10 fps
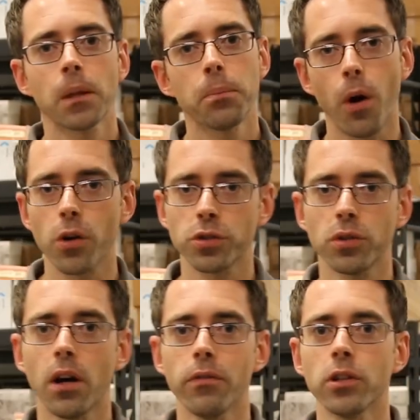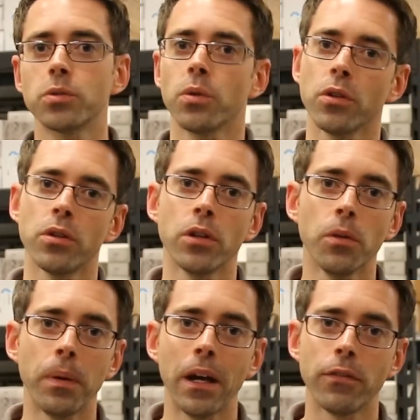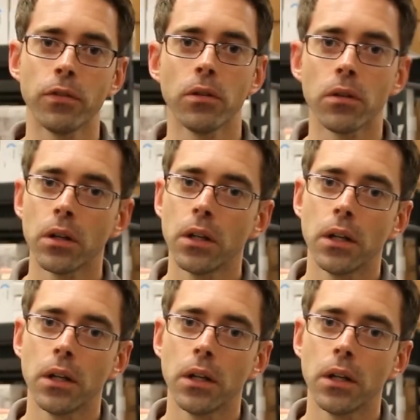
partial coverage, where they'll pay for